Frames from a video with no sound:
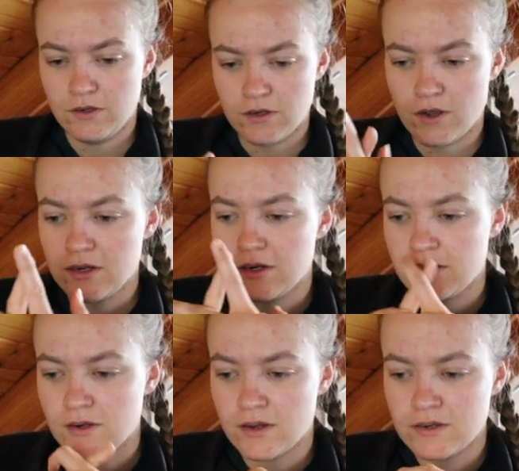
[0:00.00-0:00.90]

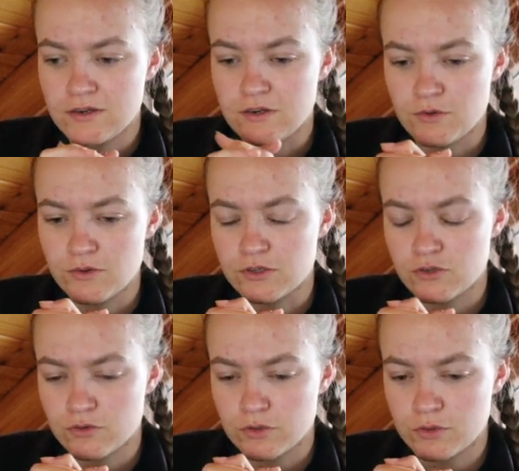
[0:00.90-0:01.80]
None knew the
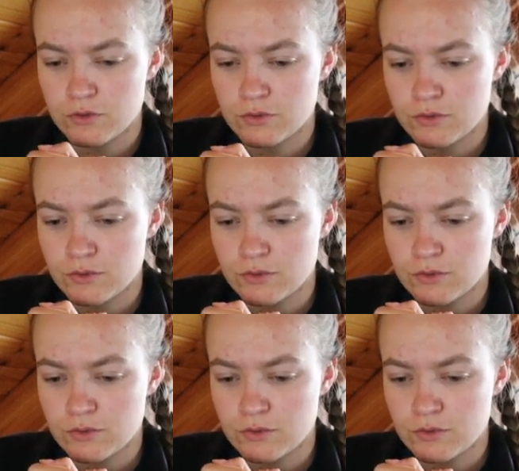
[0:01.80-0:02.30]
true